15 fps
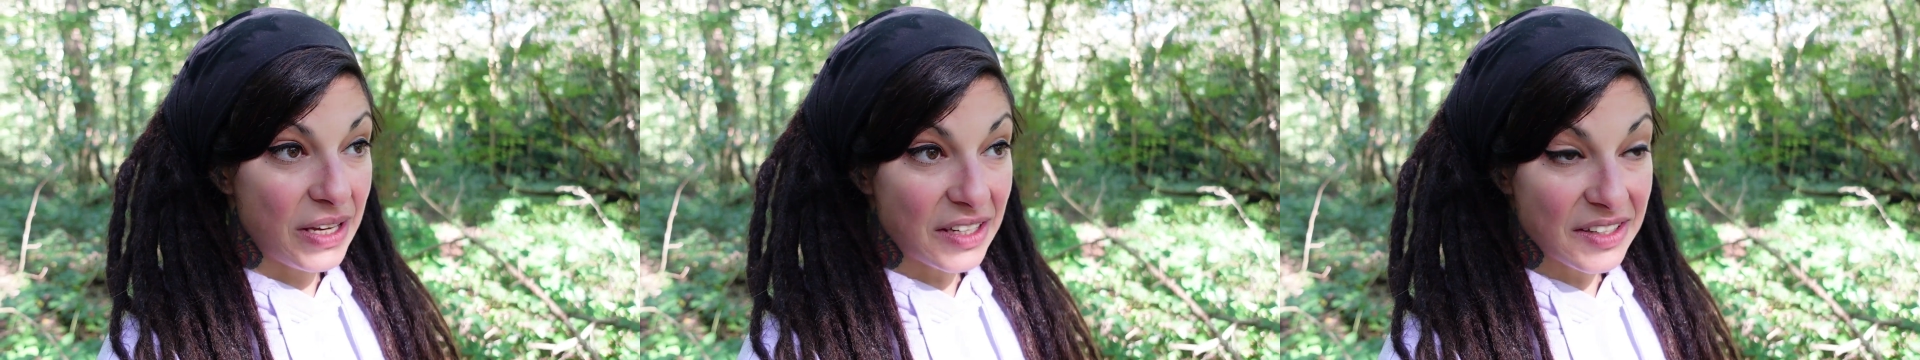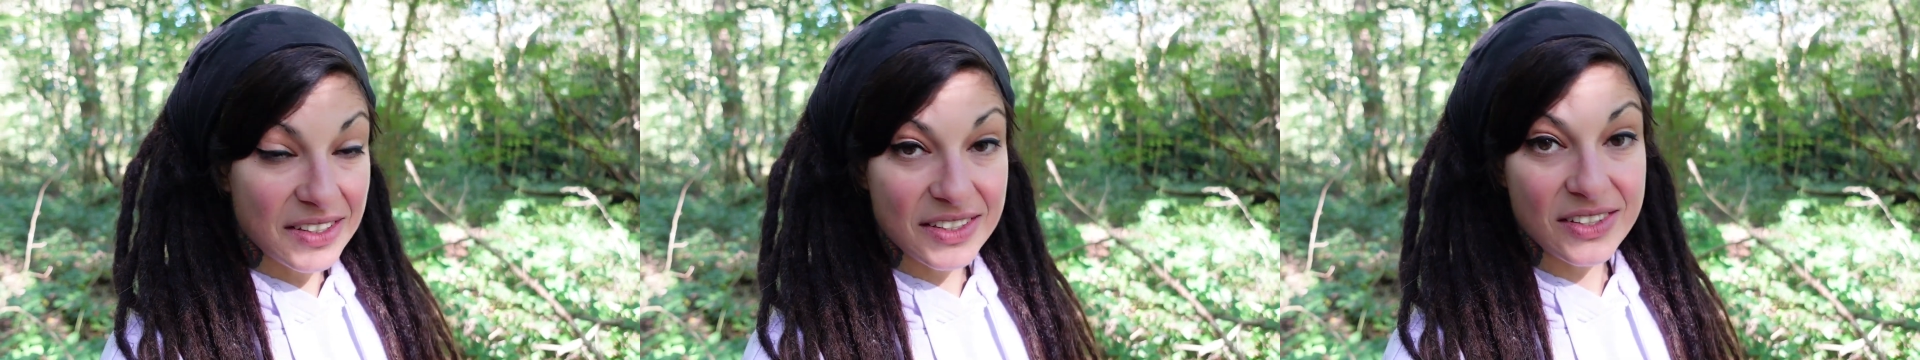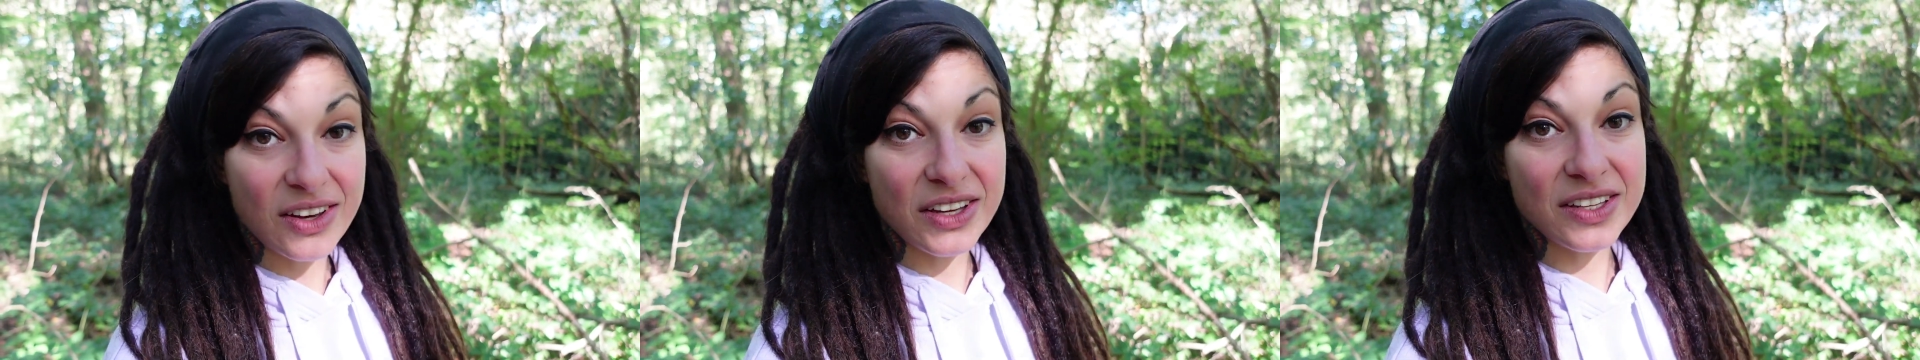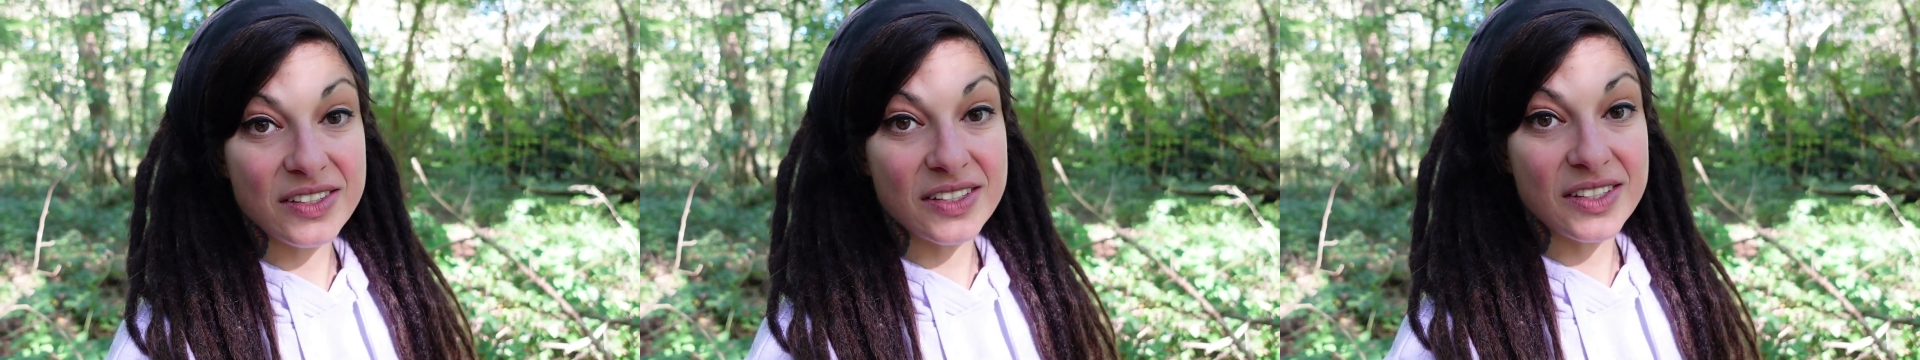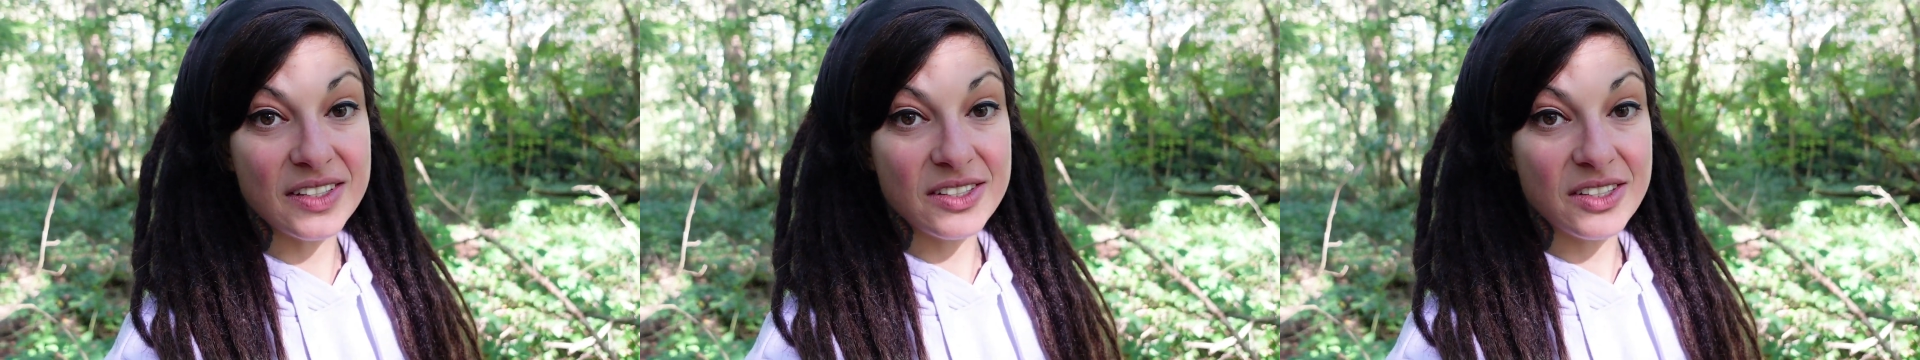
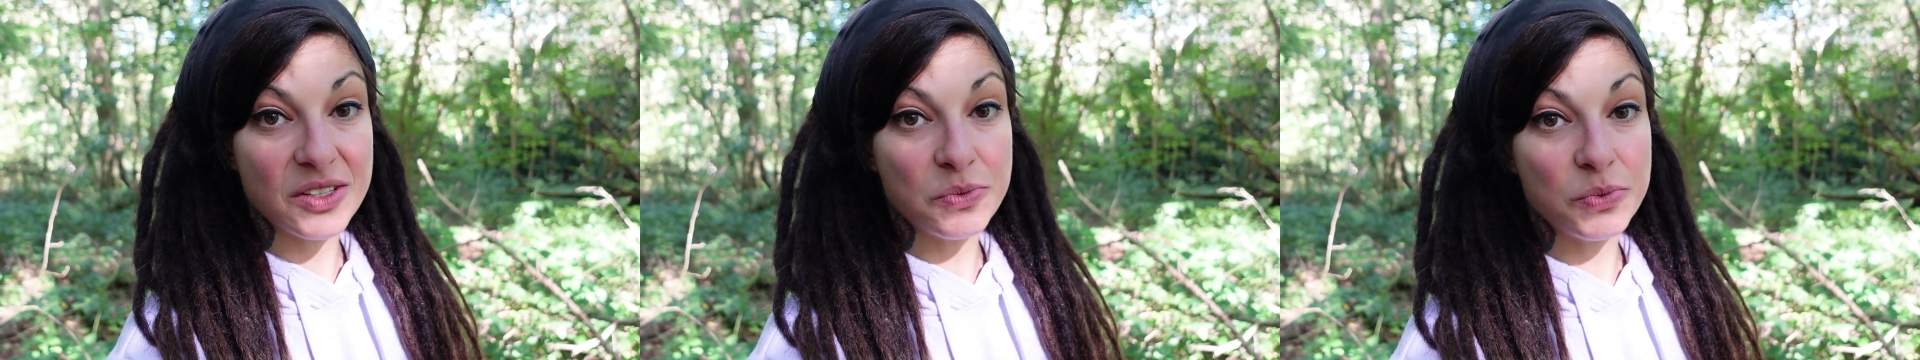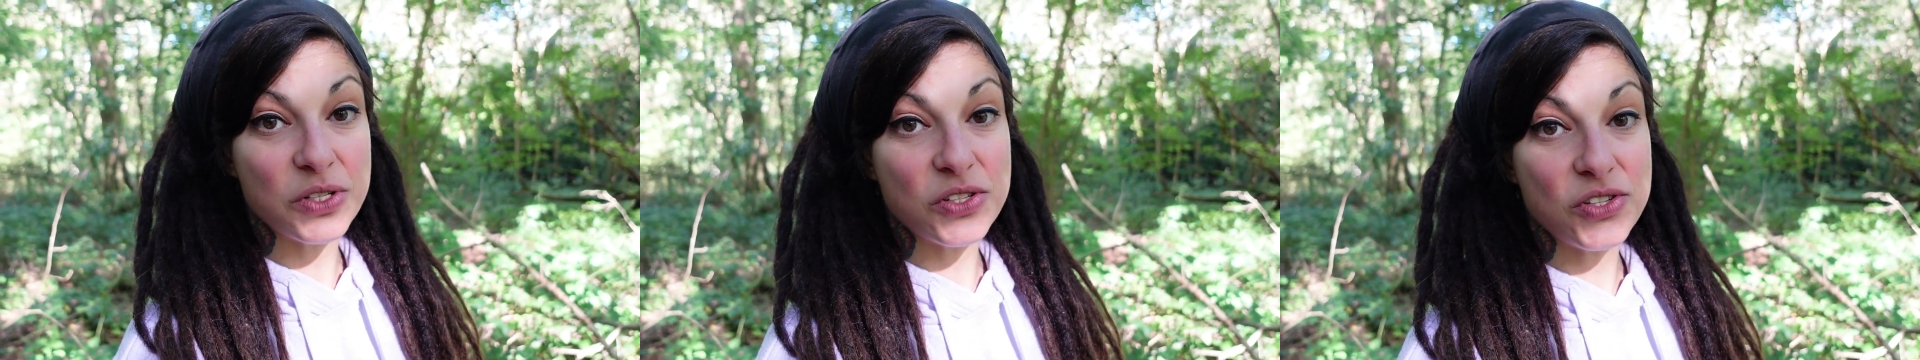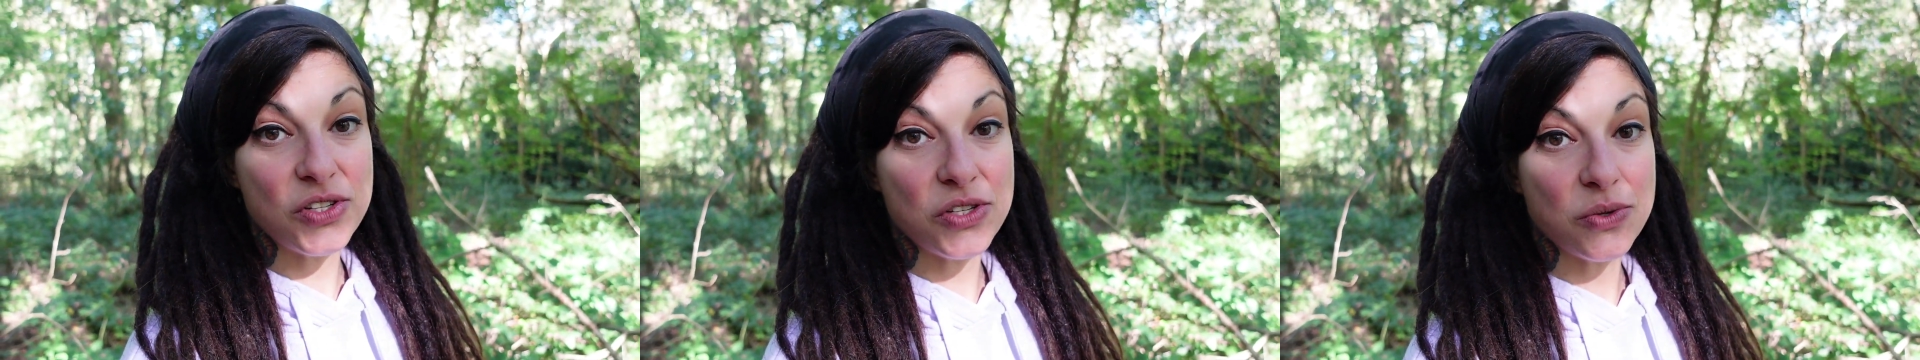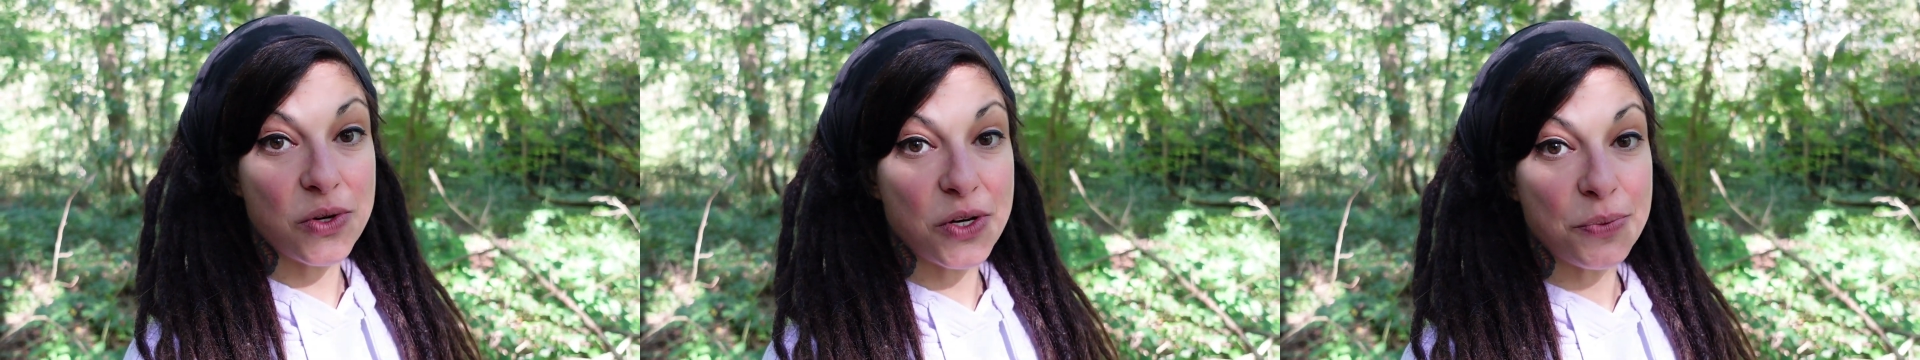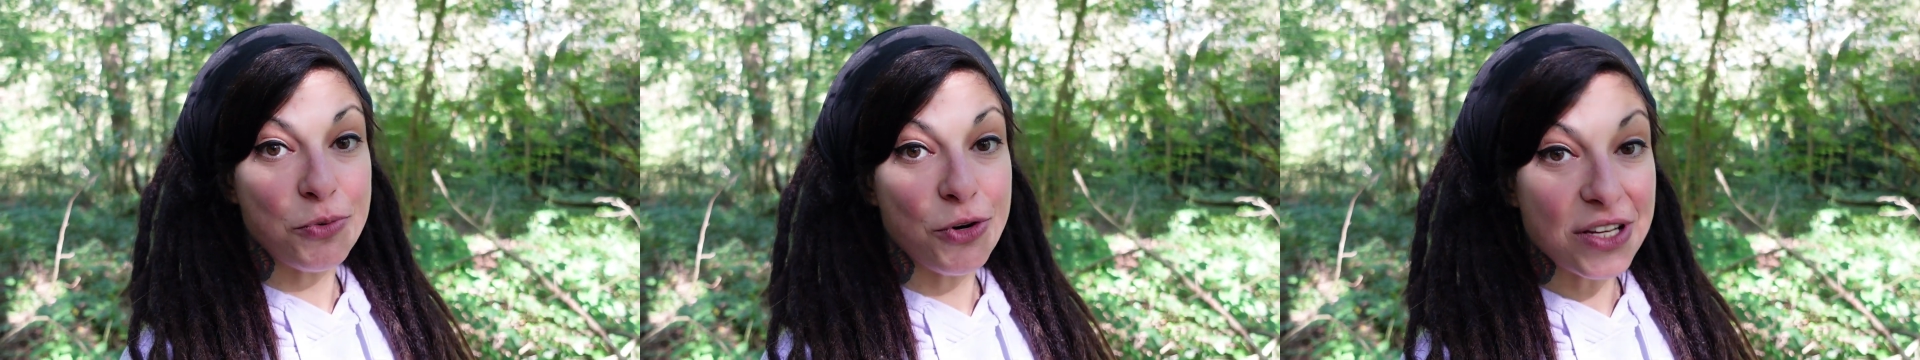exercises in which you
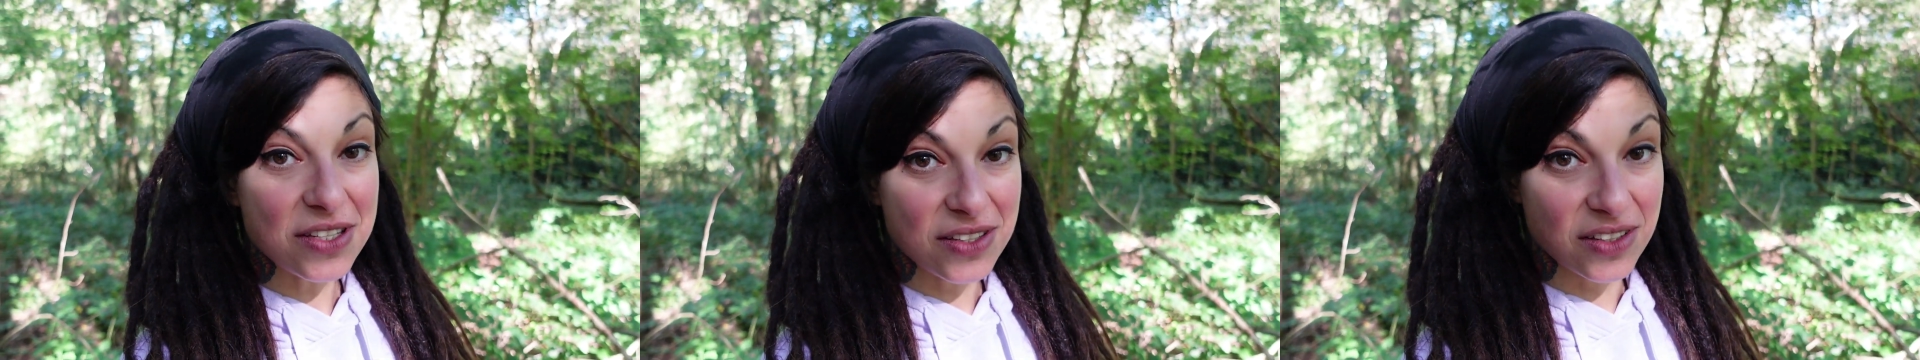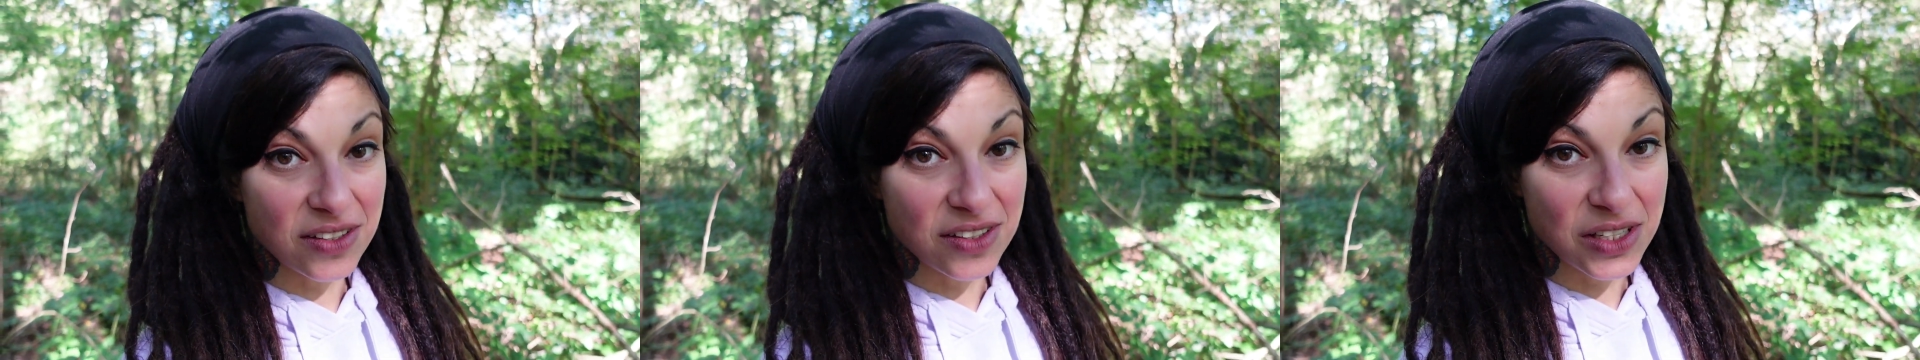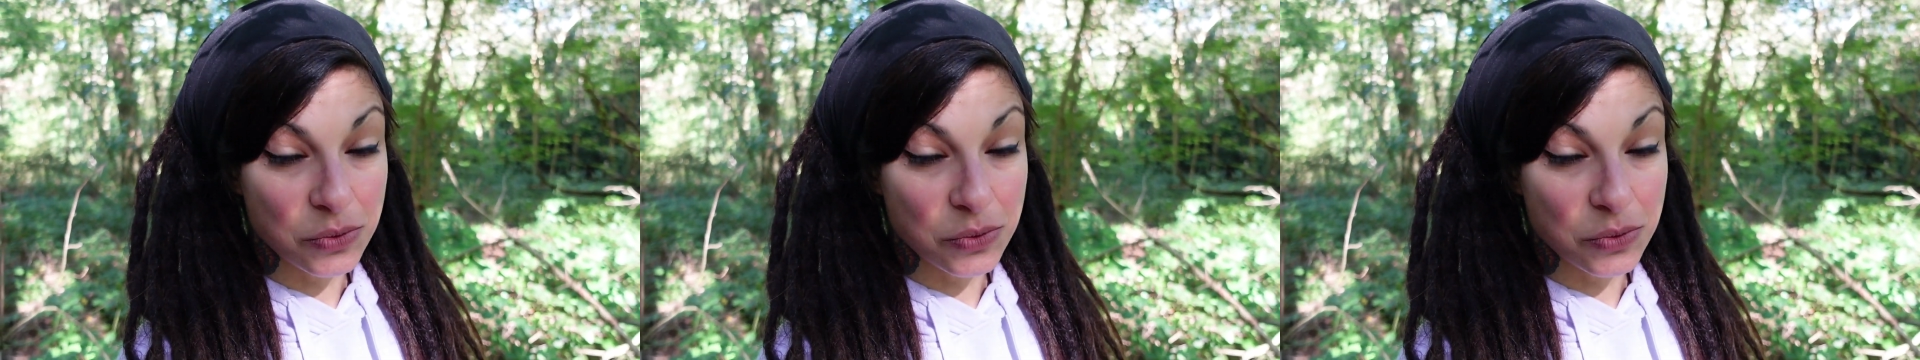are present,